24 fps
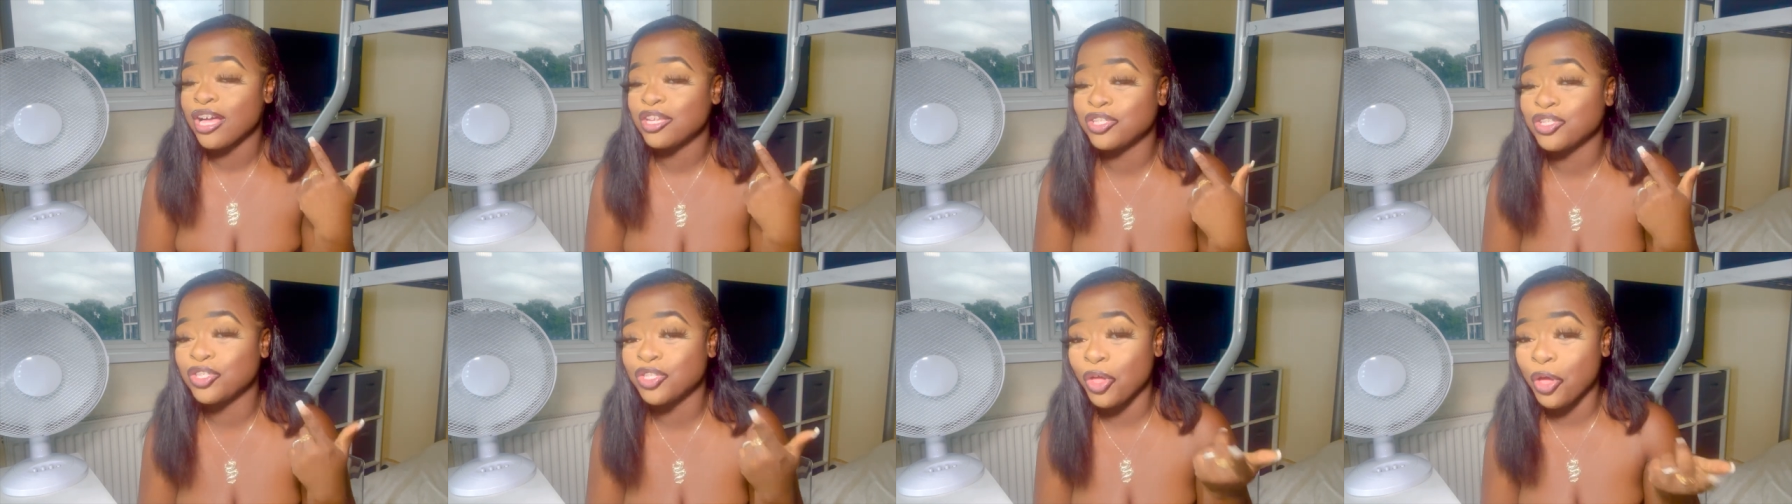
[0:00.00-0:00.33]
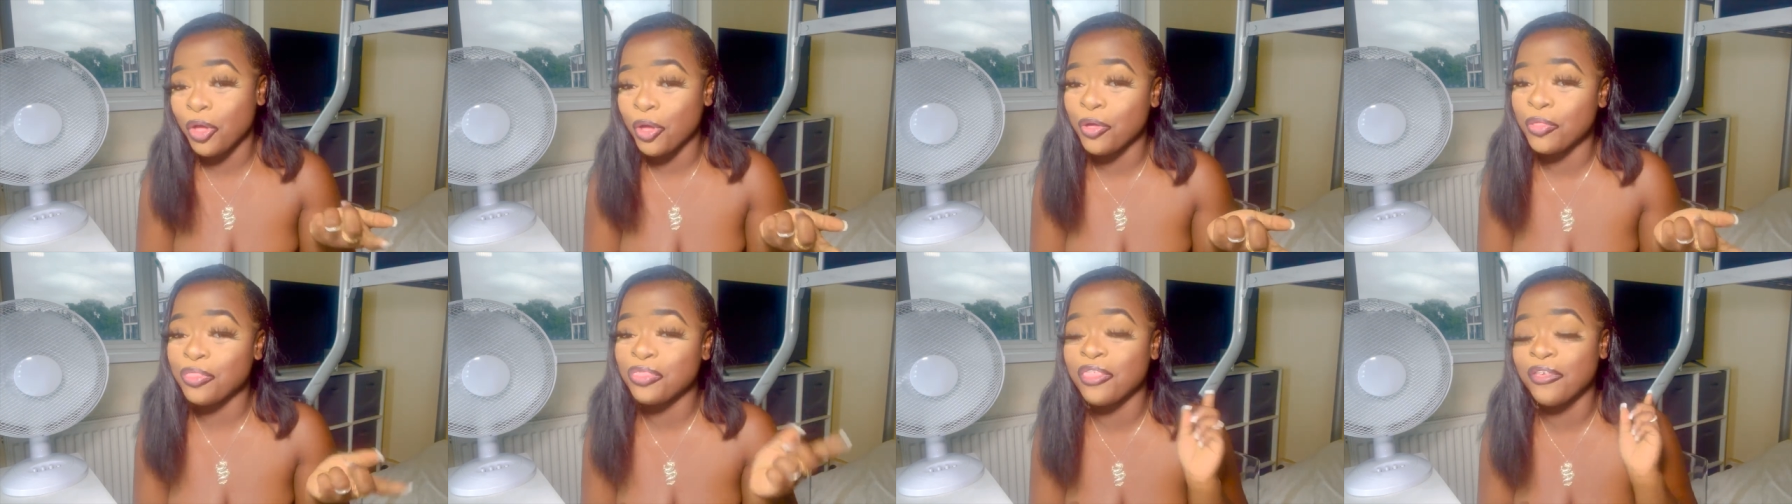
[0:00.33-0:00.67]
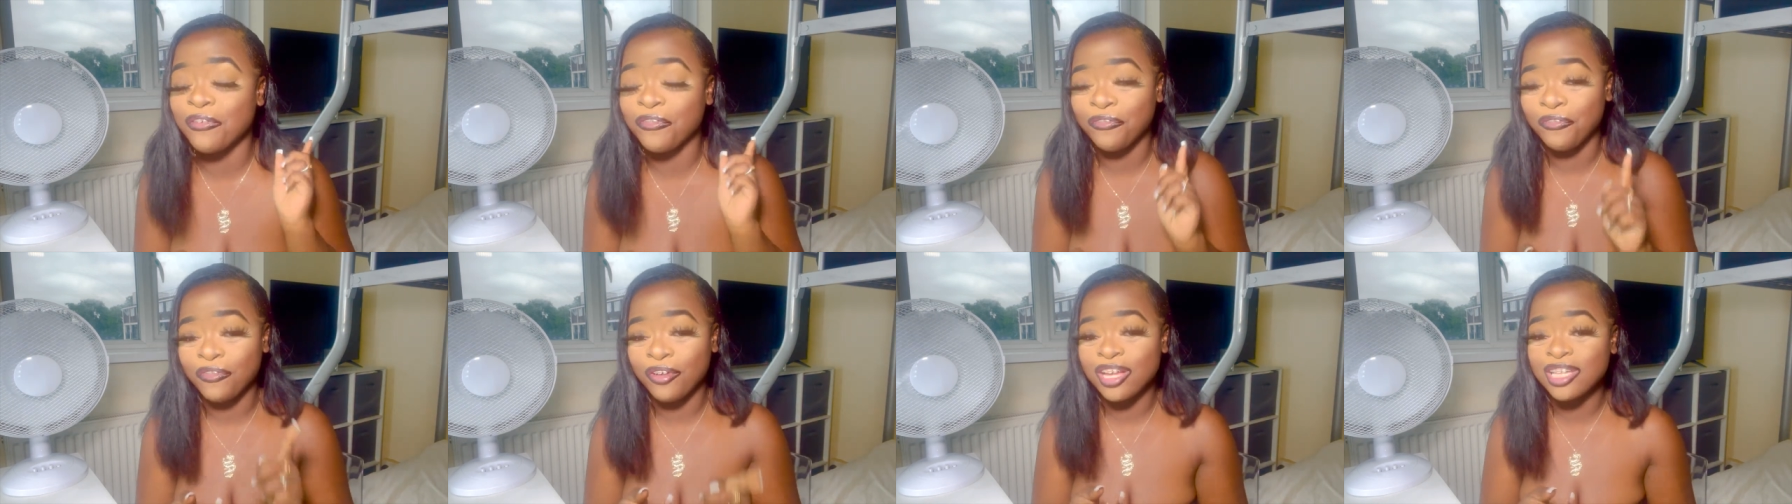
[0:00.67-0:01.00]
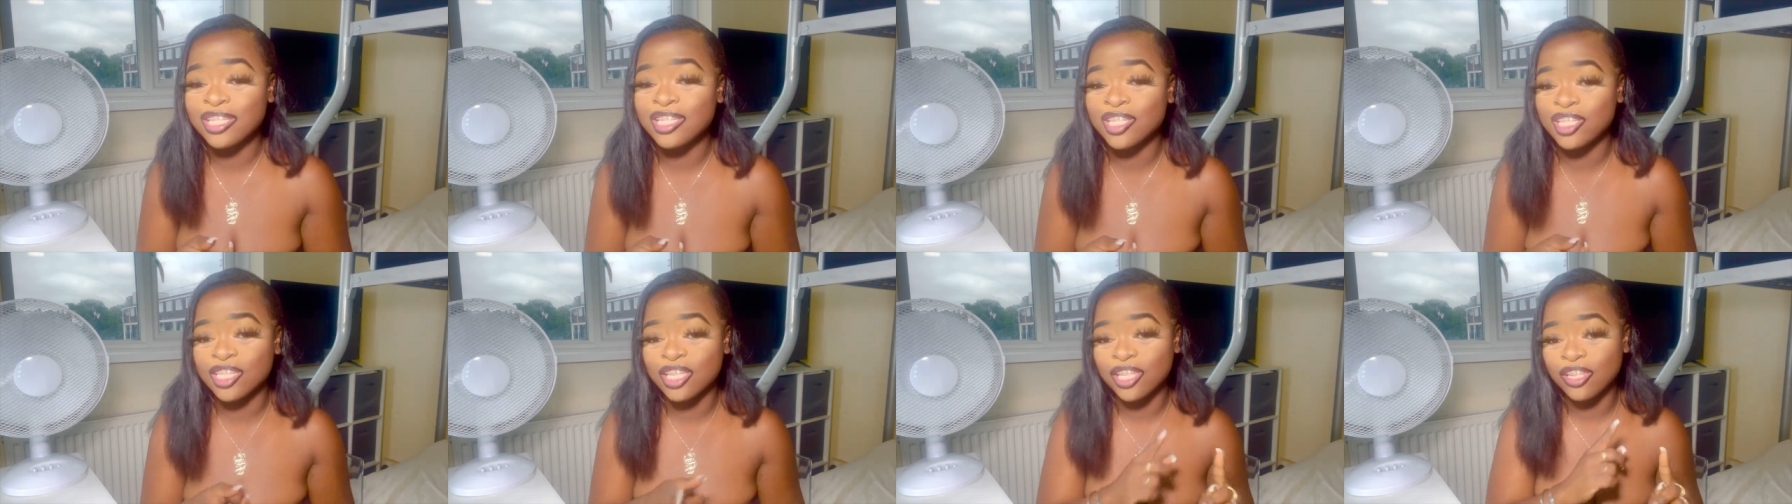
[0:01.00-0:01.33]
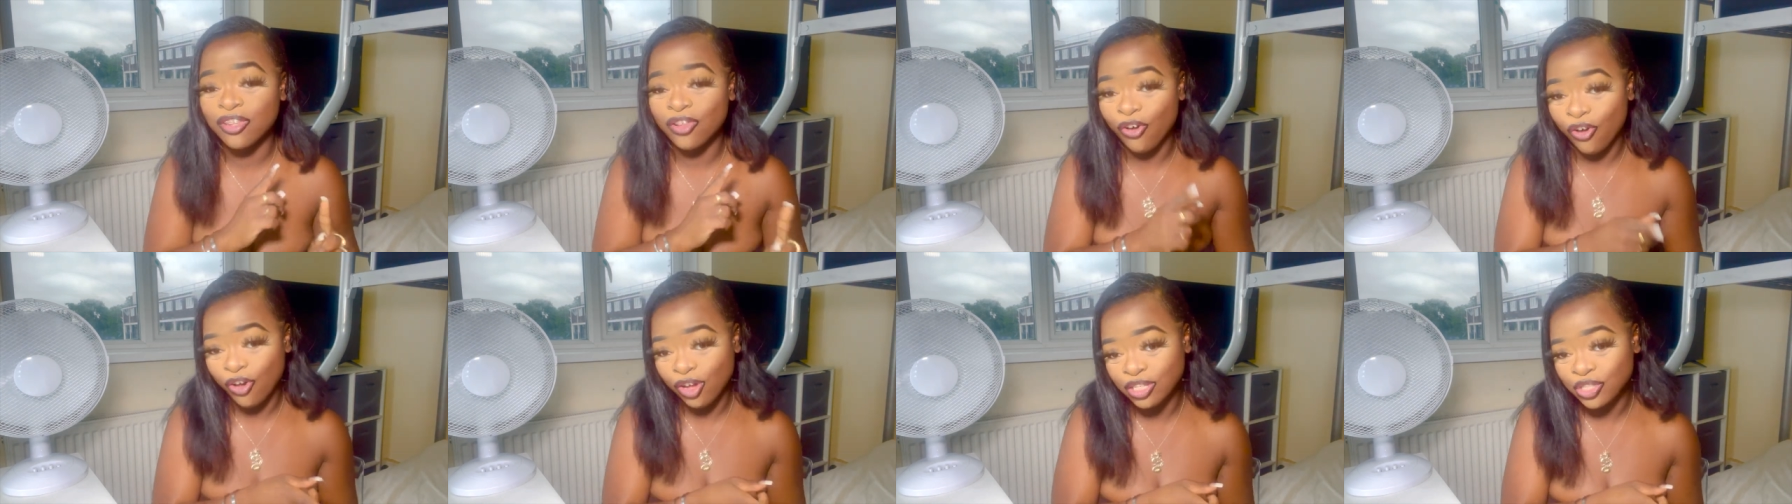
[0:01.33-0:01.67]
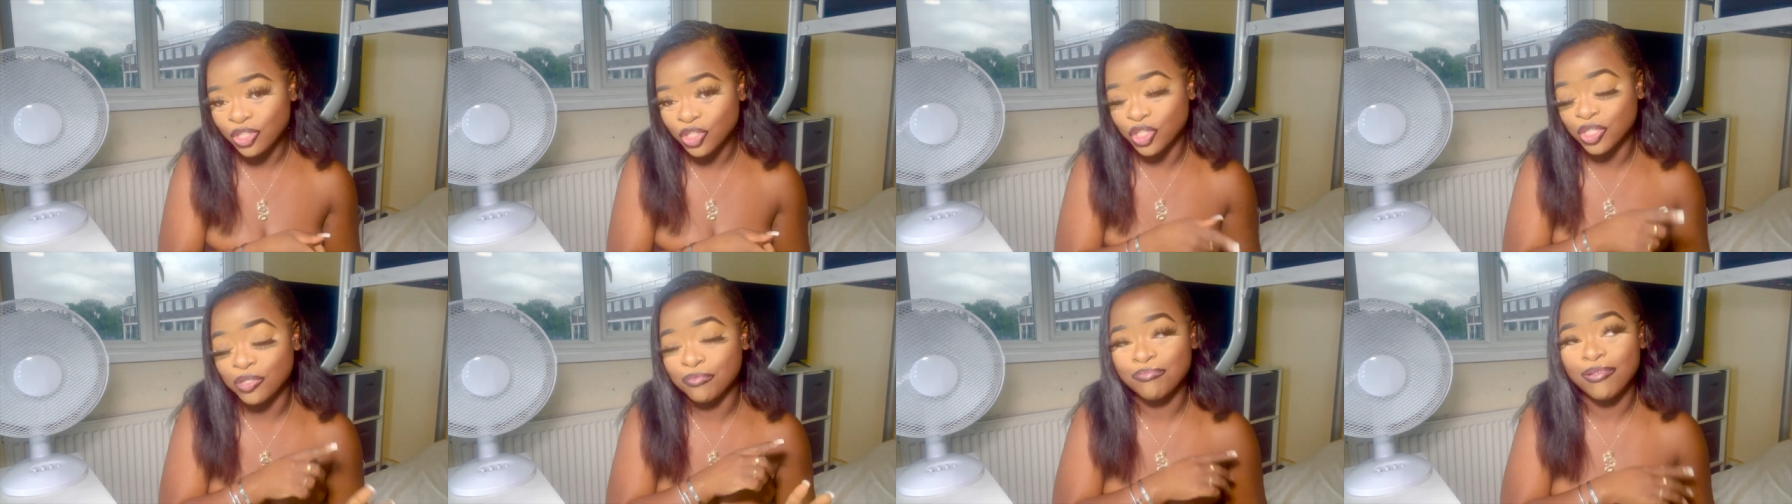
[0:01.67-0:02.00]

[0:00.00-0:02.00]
so the first launch the